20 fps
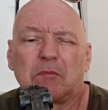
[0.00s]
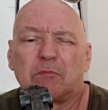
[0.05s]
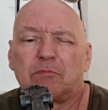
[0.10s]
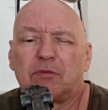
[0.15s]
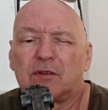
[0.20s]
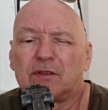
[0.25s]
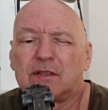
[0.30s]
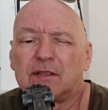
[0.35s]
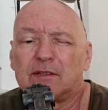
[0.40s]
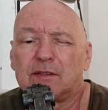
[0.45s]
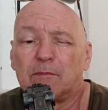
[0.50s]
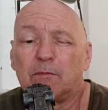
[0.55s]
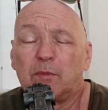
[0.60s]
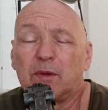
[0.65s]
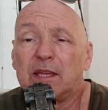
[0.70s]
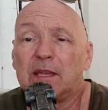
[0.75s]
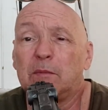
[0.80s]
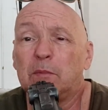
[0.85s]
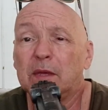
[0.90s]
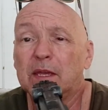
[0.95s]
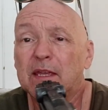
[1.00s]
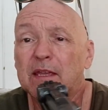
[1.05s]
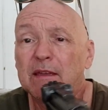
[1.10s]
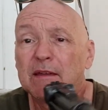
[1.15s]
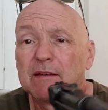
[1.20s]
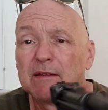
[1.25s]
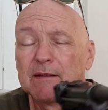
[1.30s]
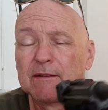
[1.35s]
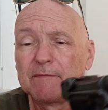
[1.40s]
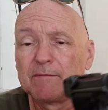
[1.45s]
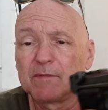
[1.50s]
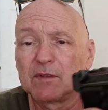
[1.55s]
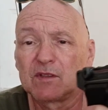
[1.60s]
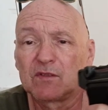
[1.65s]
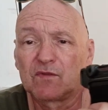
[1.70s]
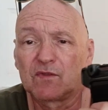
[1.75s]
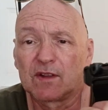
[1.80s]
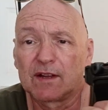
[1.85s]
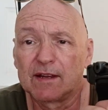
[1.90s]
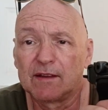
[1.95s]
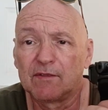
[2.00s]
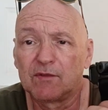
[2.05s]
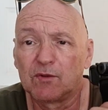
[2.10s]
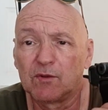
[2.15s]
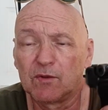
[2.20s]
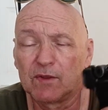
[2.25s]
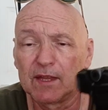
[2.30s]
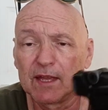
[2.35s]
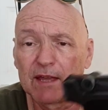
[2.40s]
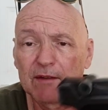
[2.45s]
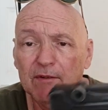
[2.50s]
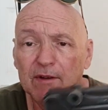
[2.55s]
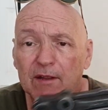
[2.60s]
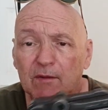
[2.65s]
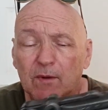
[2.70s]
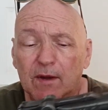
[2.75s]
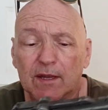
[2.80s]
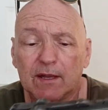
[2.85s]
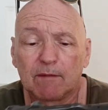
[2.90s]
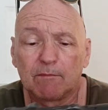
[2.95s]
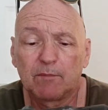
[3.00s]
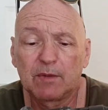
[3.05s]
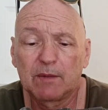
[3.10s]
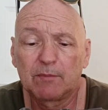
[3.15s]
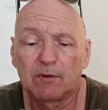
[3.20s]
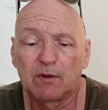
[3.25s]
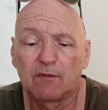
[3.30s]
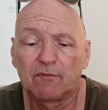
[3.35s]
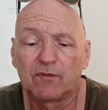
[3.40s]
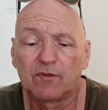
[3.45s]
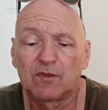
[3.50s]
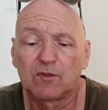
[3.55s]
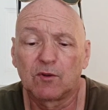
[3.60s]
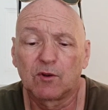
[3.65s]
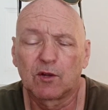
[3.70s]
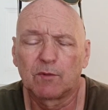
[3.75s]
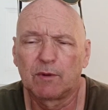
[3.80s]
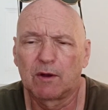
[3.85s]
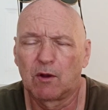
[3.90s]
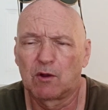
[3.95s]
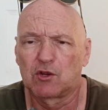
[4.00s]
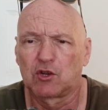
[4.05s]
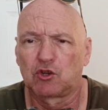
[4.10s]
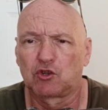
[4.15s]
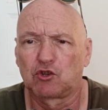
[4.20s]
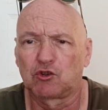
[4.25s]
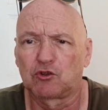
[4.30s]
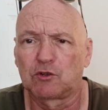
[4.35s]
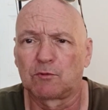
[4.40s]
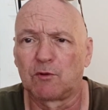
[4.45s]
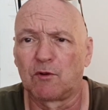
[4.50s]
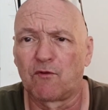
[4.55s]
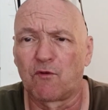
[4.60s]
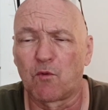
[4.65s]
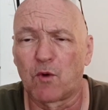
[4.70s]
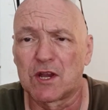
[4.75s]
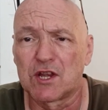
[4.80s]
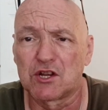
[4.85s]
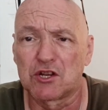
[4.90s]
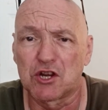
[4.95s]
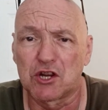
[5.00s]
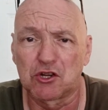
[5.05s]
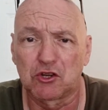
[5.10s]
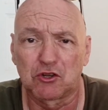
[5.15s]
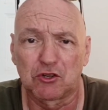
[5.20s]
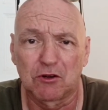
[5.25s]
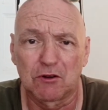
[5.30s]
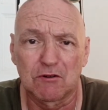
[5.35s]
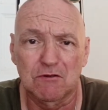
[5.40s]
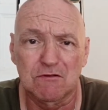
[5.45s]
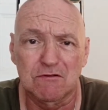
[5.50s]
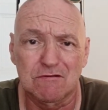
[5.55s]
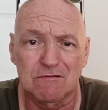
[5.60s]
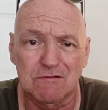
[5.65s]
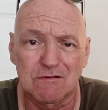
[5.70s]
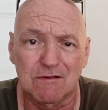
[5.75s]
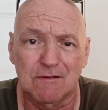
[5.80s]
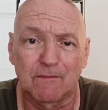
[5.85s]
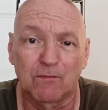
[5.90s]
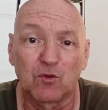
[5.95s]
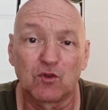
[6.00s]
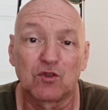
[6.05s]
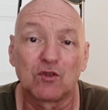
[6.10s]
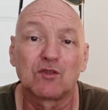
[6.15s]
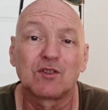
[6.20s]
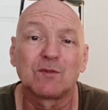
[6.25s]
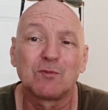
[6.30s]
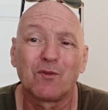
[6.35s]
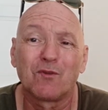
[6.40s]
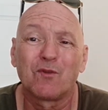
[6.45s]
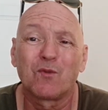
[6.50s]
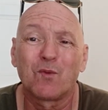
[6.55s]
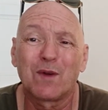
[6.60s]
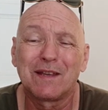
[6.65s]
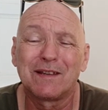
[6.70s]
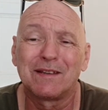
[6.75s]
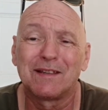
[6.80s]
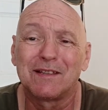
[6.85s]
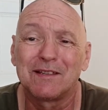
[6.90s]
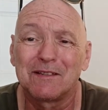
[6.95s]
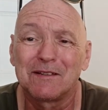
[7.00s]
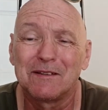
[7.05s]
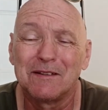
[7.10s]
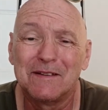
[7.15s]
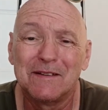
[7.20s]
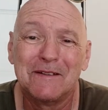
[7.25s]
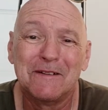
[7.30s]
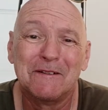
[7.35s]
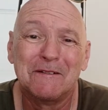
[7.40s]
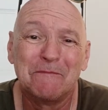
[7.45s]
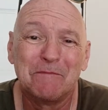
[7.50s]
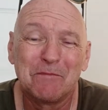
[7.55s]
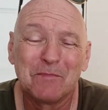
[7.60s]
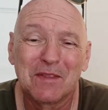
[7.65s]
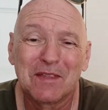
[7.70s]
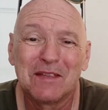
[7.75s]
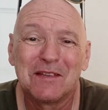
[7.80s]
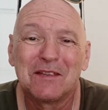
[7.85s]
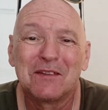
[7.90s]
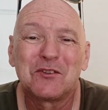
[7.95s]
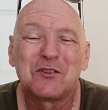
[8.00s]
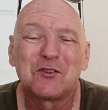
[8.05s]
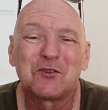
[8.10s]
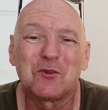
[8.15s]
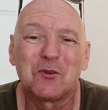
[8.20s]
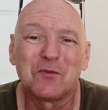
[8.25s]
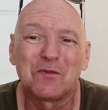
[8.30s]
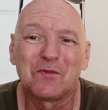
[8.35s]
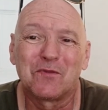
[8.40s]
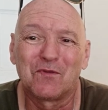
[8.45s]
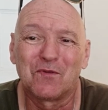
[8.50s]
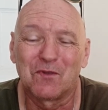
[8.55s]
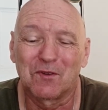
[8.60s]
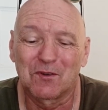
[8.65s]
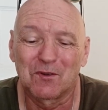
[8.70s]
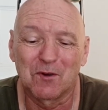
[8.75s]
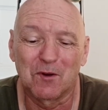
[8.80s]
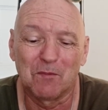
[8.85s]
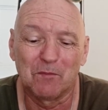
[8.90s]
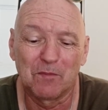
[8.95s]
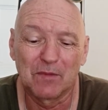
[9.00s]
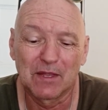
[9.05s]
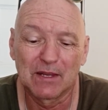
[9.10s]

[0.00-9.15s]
Plus it's a BB, it's flying through the air anyway, and people often talk about, is it adjustable for windage? Well, adjustable for windage. Shut the fuck up.